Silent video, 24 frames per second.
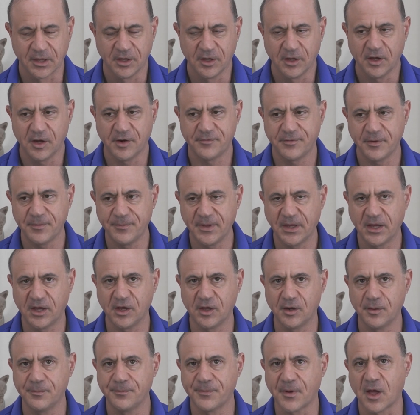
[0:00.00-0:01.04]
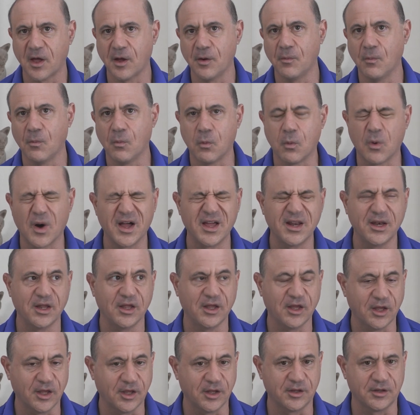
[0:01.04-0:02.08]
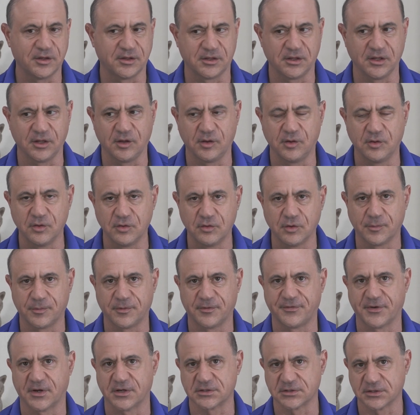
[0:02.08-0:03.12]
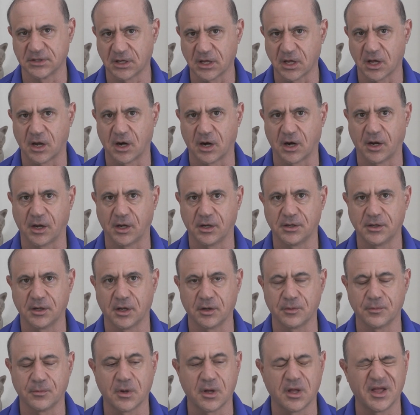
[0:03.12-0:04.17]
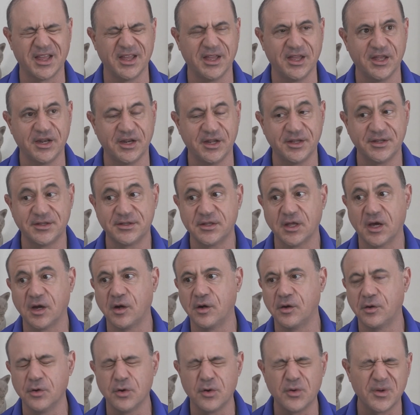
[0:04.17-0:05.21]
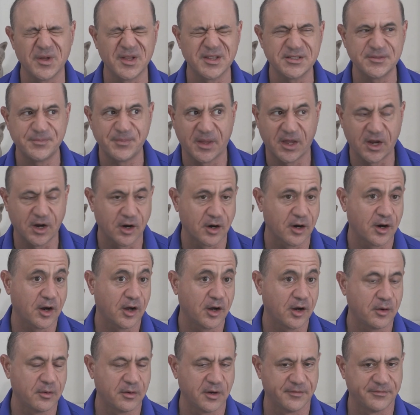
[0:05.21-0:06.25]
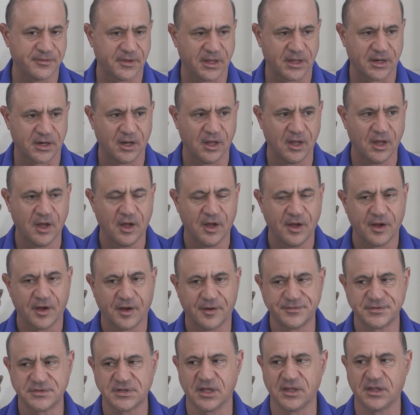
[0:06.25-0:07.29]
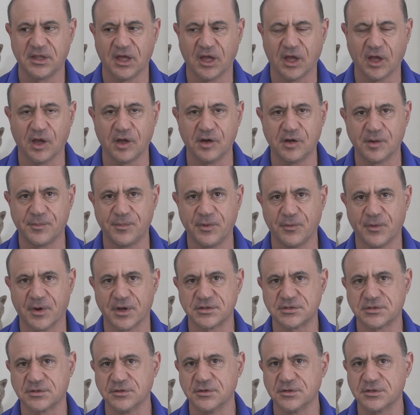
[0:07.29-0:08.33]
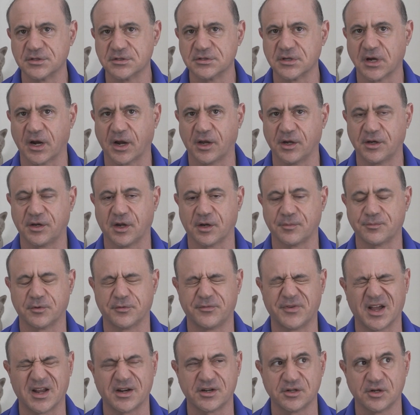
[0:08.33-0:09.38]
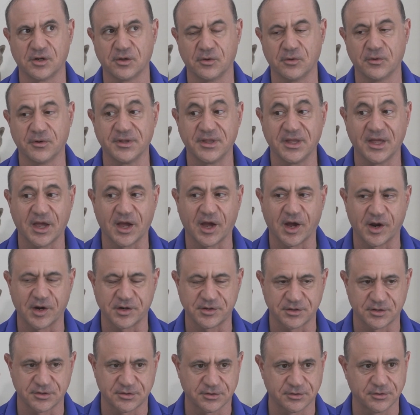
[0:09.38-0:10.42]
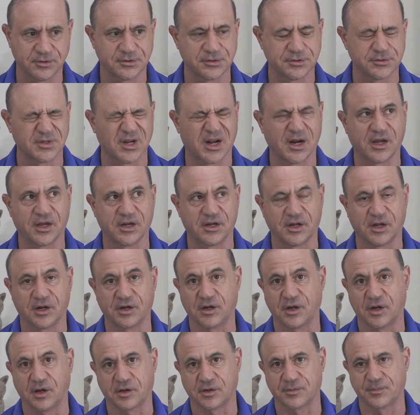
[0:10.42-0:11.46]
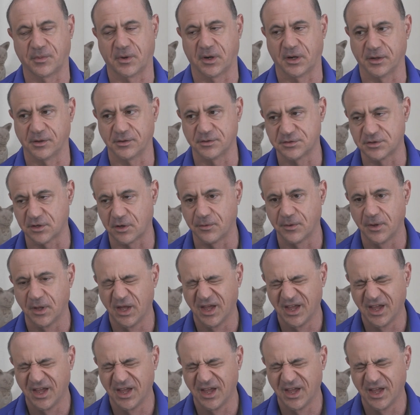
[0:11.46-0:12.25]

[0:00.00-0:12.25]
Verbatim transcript: if we begin by what is the Google Professional Cloud Architect? Well, it is the Google's peer equivalent of say the AWS Solutions Architect Professional or the Azure Solutions Architect Expert. So